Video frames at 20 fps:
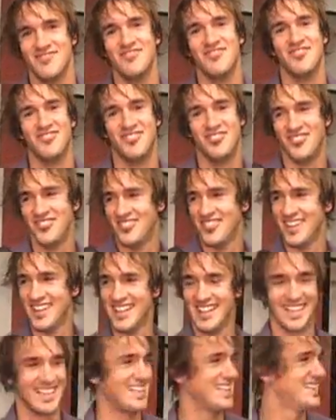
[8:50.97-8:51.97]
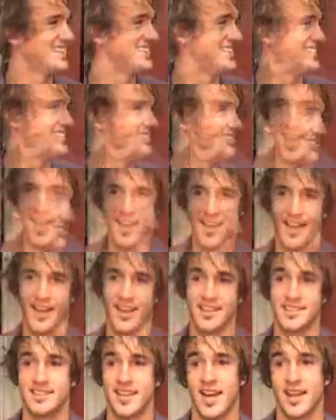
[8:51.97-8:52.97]
Yeah,
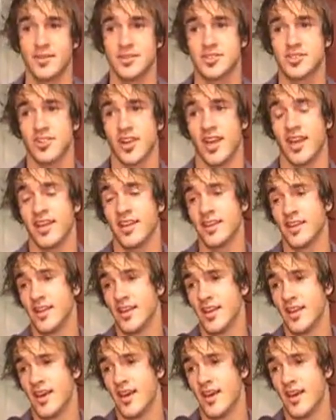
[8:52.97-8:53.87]
uh, Seattle was great.